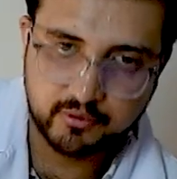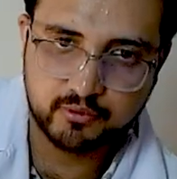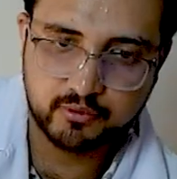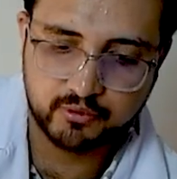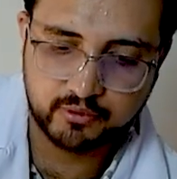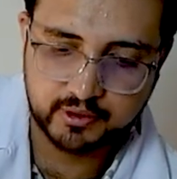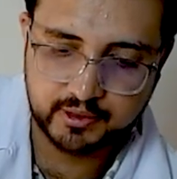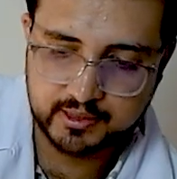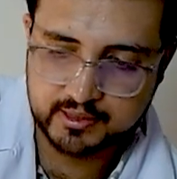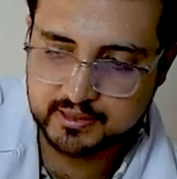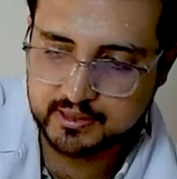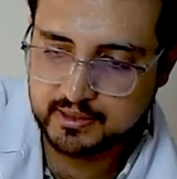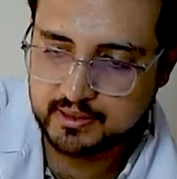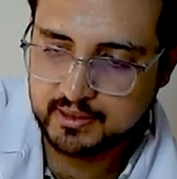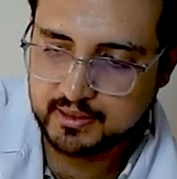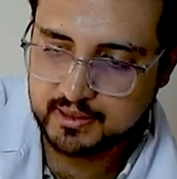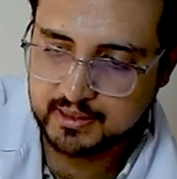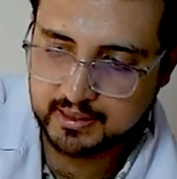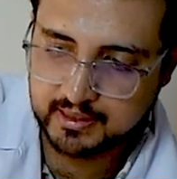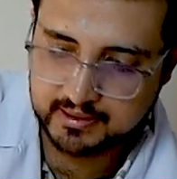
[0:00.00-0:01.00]
This is our
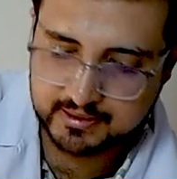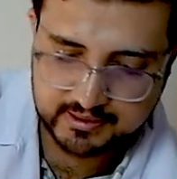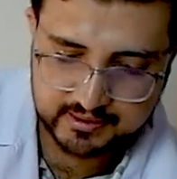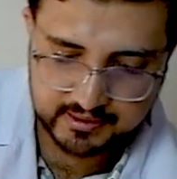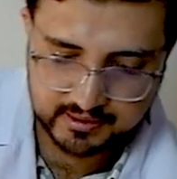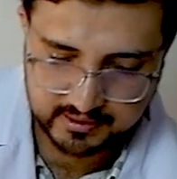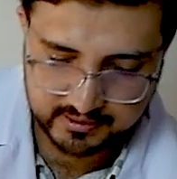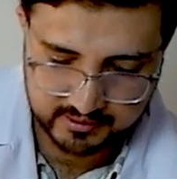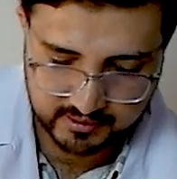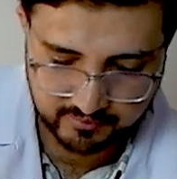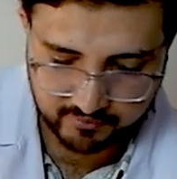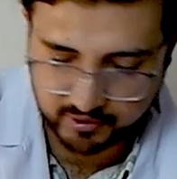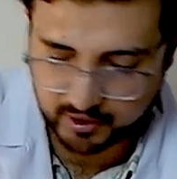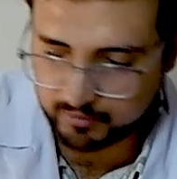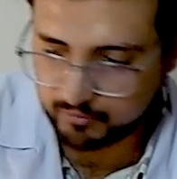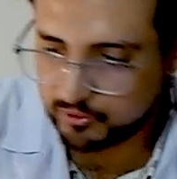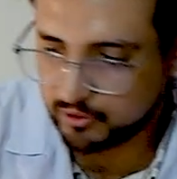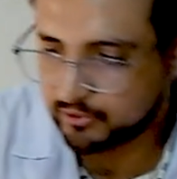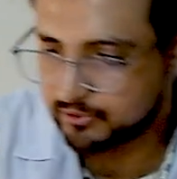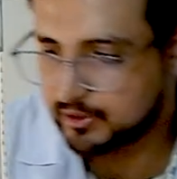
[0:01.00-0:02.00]
bottle of hydrochloric
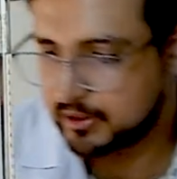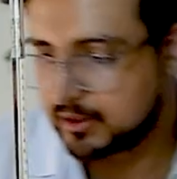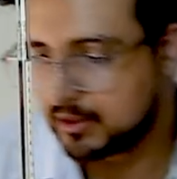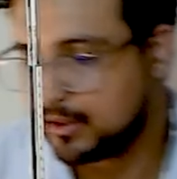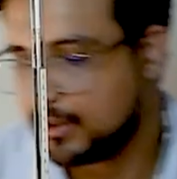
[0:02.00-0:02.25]
acid,